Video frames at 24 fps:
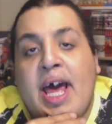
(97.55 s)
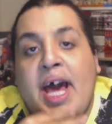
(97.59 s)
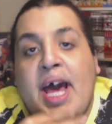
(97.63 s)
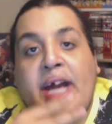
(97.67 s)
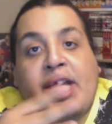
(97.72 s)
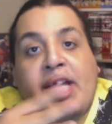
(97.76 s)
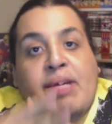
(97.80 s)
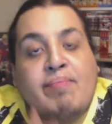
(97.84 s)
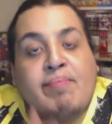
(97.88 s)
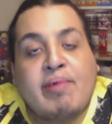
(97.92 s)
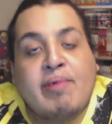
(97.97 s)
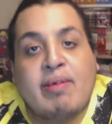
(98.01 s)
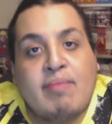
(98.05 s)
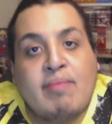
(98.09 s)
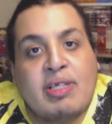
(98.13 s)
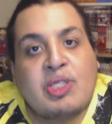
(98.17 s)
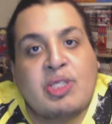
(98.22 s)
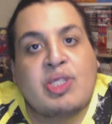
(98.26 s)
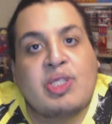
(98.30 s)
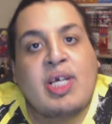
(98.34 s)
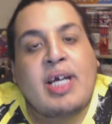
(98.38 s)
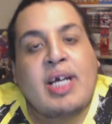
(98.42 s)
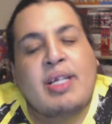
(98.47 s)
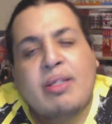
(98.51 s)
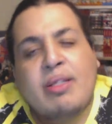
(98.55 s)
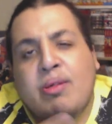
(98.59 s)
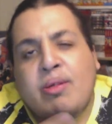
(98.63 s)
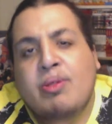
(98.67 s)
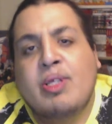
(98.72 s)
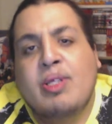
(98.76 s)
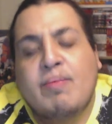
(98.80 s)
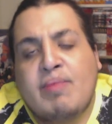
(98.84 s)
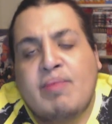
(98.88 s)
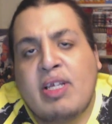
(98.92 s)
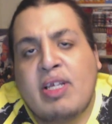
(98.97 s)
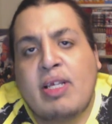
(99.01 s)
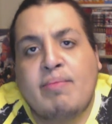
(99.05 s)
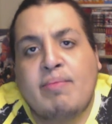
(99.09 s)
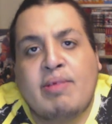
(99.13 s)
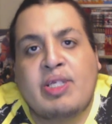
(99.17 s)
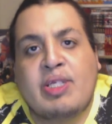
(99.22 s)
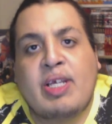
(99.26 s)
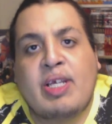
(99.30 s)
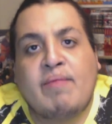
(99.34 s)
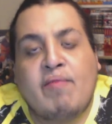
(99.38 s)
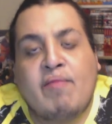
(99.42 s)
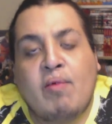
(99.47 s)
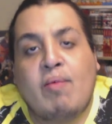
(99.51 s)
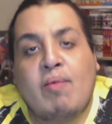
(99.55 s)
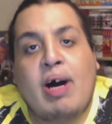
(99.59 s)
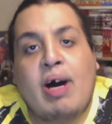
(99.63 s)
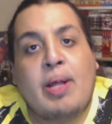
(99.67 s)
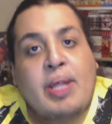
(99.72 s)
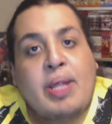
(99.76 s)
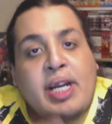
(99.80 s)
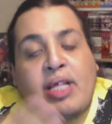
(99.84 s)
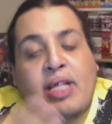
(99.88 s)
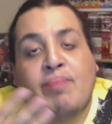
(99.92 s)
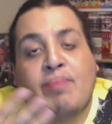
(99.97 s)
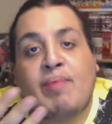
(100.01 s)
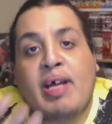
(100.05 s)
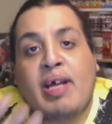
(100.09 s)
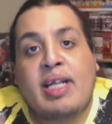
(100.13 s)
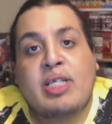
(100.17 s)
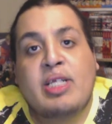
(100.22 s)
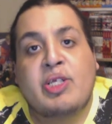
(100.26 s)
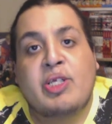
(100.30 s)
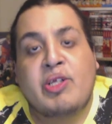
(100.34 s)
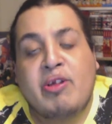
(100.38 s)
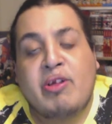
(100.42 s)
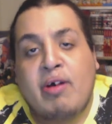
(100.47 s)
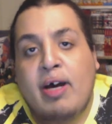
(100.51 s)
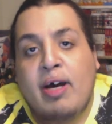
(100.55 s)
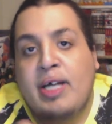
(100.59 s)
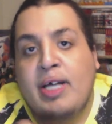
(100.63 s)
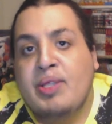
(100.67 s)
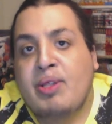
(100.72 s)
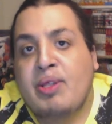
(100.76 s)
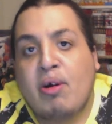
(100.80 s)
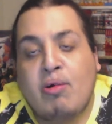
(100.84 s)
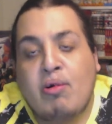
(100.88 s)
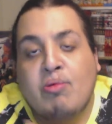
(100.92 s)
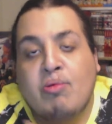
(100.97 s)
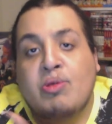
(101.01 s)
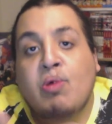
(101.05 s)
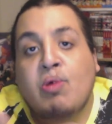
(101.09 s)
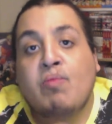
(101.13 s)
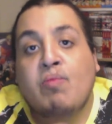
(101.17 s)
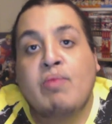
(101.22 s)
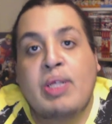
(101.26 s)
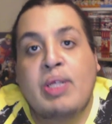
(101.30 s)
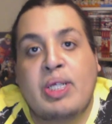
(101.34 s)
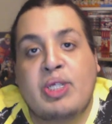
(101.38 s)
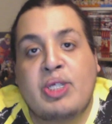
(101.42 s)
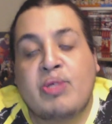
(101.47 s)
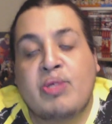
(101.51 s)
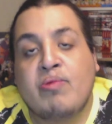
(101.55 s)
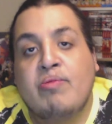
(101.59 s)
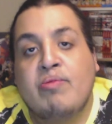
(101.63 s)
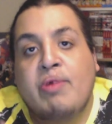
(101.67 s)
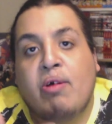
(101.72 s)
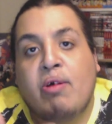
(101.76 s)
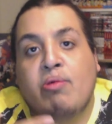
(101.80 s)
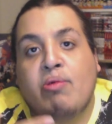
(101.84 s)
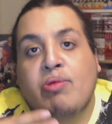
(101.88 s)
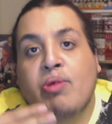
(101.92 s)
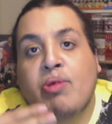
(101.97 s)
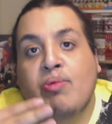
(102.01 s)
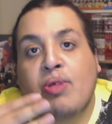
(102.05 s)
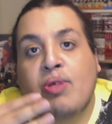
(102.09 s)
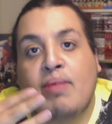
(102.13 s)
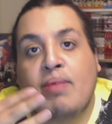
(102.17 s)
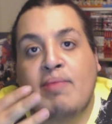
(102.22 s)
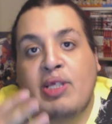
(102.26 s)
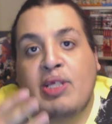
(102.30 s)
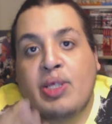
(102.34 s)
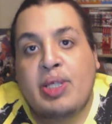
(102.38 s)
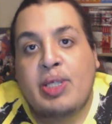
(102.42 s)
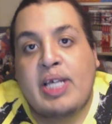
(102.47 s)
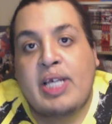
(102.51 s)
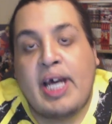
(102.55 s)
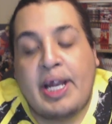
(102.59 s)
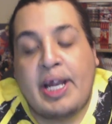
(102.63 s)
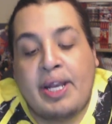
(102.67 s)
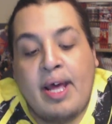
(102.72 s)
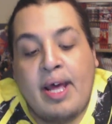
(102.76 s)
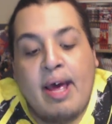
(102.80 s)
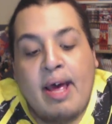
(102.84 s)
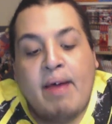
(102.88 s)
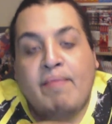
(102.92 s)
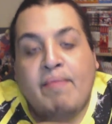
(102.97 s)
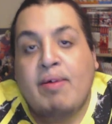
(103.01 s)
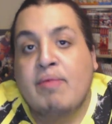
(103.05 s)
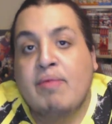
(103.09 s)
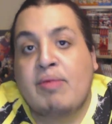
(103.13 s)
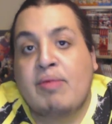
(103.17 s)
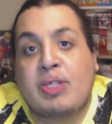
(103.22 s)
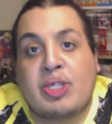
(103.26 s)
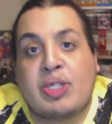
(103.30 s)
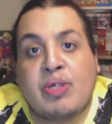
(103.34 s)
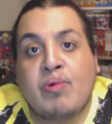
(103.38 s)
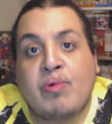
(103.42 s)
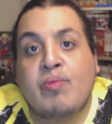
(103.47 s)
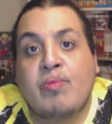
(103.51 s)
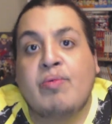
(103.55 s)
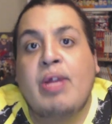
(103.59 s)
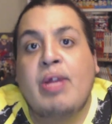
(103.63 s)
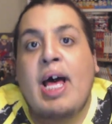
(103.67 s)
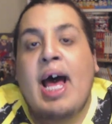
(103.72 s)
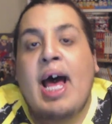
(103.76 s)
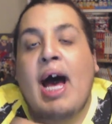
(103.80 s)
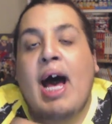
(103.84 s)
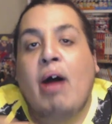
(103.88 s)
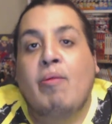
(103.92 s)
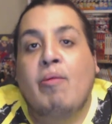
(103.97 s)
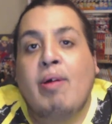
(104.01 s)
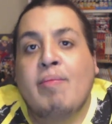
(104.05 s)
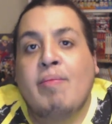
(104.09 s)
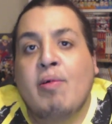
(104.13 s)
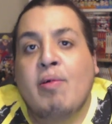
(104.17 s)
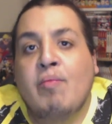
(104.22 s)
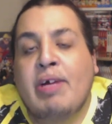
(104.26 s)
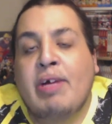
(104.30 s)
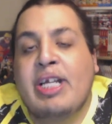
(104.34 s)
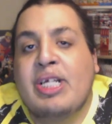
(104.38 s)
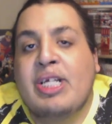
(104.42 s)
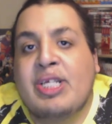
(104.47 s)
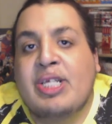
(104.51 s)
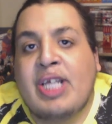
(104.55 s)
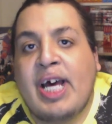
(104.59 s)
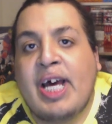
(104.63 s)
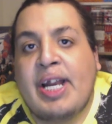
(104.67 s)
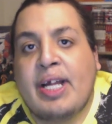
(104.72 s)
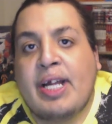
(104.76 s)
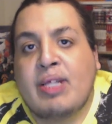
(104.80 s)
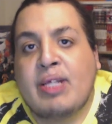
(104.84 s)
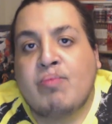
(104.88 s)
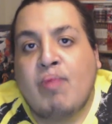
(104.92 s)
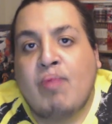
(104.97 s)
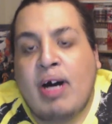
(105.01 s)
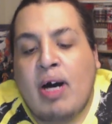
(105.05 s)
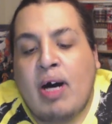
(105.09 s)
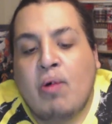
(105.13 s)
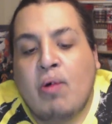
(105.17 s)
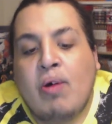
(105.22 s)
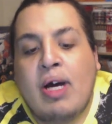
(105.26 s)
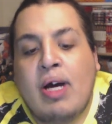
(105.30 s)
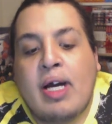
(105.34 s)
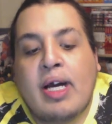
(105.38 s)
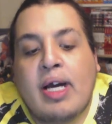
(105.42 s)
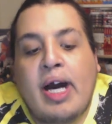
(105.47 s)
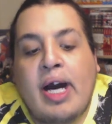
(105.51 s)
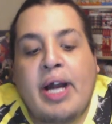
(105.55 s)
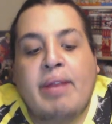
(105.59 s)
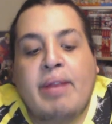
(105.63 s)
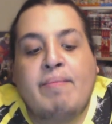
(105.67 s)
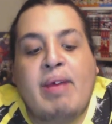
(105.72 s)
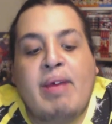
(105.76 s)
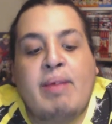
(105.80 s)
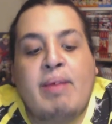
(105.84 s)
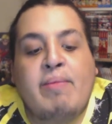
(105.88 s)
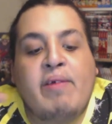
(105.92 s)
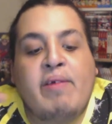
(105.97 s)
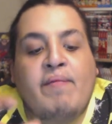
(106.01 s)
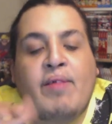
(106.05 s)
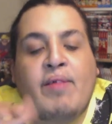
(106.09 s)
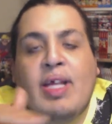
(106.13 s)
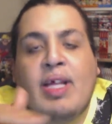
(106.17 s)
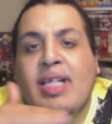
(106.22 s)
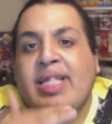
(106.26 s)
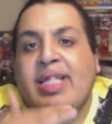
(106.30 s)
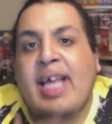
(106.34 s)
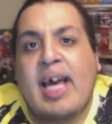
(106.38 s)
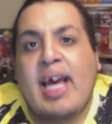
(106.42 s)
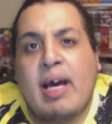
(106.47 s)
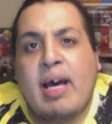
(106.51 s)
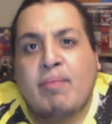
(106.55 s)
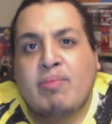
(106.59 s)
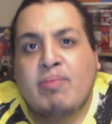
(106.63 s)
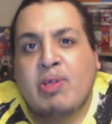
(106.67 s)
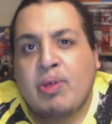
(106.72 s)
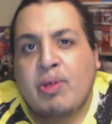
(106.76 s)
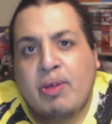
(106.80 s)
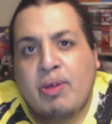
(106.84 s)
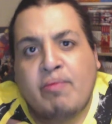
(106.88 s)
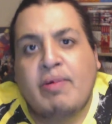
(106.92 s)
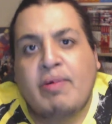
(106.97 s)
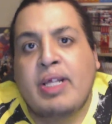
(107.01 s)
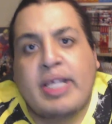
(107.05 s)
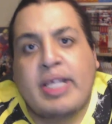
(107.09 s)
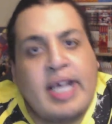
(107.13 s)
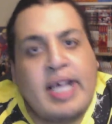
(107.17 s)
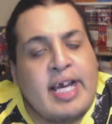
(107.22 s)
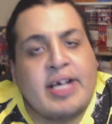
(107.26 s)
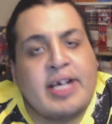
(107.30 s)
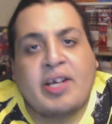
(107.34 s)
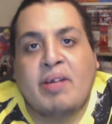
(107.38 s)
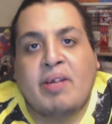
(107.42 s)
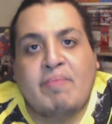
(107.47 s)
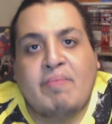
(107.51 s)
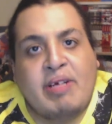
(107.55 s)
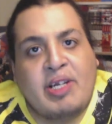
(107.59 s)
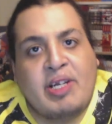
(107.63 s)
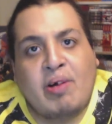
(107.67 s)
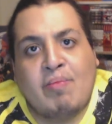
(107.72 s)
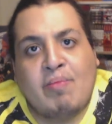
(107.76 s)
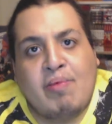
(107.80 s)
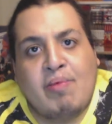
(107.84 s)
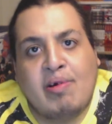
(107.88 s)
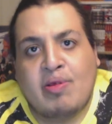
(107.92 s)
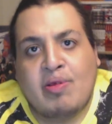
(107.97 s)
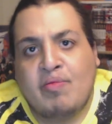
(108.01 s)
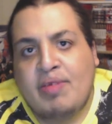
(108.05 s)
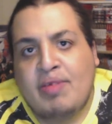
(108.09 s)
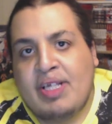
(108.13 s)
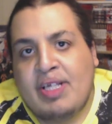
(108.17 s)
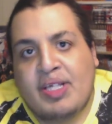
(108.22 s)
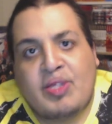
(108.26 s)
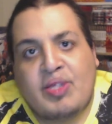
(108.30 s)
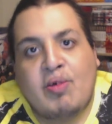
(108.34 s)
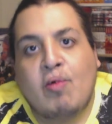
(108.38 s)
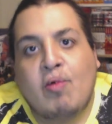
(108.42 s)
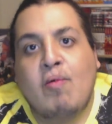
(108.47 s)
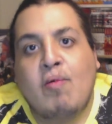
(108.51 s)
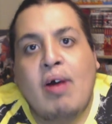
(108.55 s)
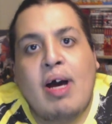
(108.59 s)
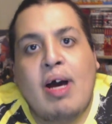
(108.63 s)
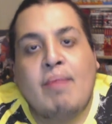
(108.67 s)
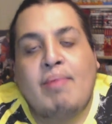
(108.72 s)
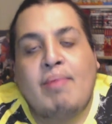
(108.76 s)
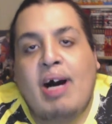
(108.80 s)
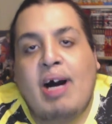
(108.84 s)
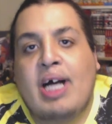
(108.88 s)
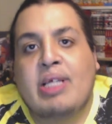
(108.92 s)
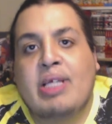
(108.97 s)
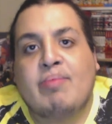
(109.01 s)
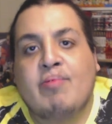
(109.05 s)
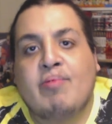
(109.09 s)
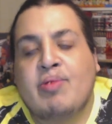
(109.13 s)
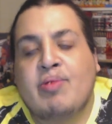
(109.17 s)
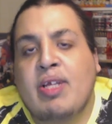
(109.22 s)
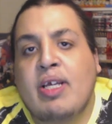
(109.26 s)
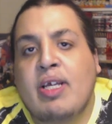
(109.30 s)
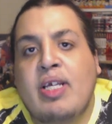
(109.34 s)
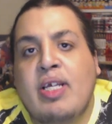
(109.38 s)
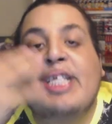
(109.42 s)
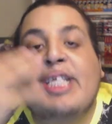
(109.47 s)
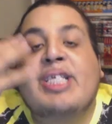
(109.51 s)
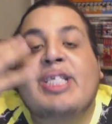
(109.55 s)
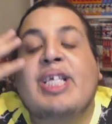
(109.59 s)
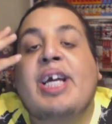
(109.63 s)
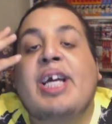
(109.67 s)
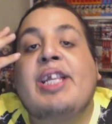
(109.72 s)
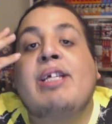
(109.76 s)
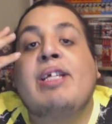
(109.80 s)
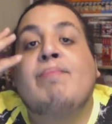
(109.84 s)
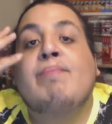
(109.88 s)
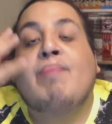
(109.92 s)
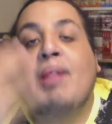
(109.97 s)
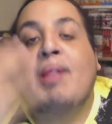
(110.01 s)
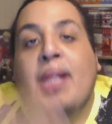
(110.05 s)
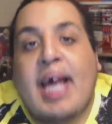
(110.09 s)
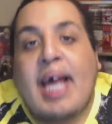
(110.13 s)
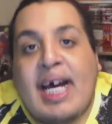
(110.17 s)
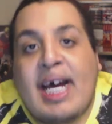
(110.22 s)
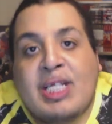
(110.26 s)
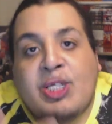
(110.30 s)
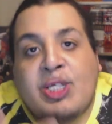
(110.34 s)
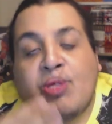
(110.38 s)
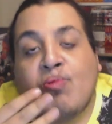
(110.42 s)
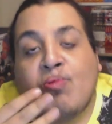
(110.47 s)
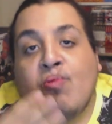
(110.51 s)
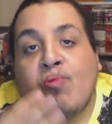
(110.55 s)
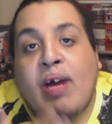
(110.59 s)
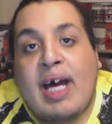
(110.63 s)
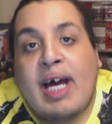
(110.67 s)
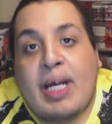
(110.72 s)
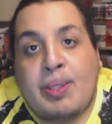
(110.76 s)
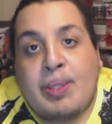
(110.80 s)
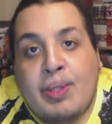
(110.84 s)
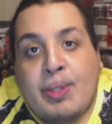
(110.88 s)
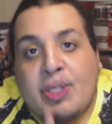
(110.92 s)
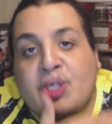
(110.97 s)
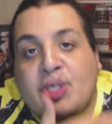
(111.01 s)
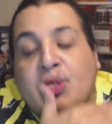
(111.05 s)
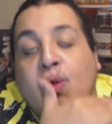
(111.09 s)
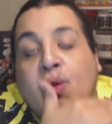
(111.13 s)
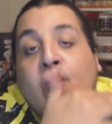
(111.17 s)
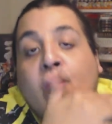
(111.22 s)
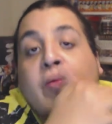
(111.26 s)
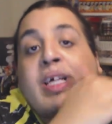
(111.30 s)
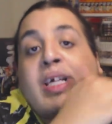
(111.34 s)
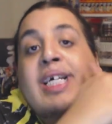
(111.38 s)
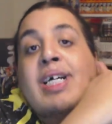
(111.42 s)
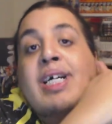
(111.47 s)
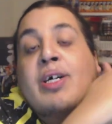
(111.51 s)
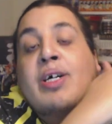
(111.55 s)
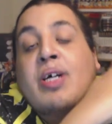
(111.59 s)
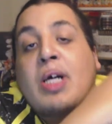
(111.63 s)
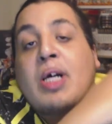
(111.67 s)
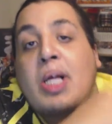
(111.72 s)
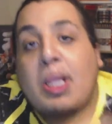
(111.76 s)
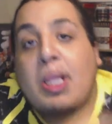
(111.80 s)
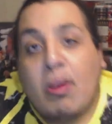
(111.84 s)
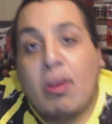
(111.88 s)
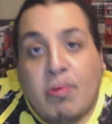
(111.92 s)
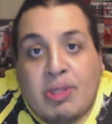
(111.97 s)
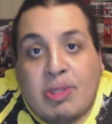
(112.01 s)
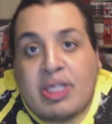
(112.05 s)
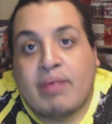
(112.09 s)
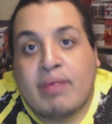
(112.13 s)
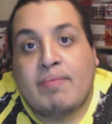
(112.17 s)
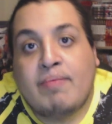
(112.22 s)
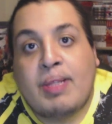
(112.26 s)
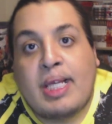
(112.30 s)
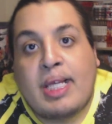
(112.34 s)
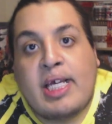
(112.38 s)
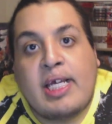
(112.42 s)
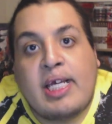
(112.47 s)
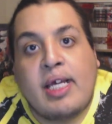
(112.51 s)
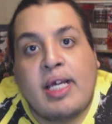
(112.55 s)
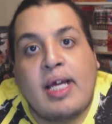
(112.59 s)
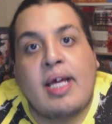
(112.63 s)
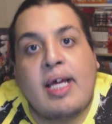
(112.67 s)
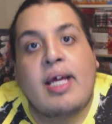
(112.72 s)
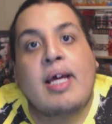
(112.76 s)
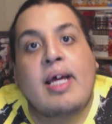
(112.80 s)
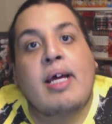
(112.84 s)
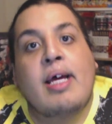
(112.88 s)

And he pretty much said, you know, something he'd been saying for a while that he's planning to end Naruto really soon. Naruto's coming to the end very soon. However, what he said as well kind of made me feel like, damn, so there really ain't going to be no part three. There's no possible thing. He said he plans to end the story conclusively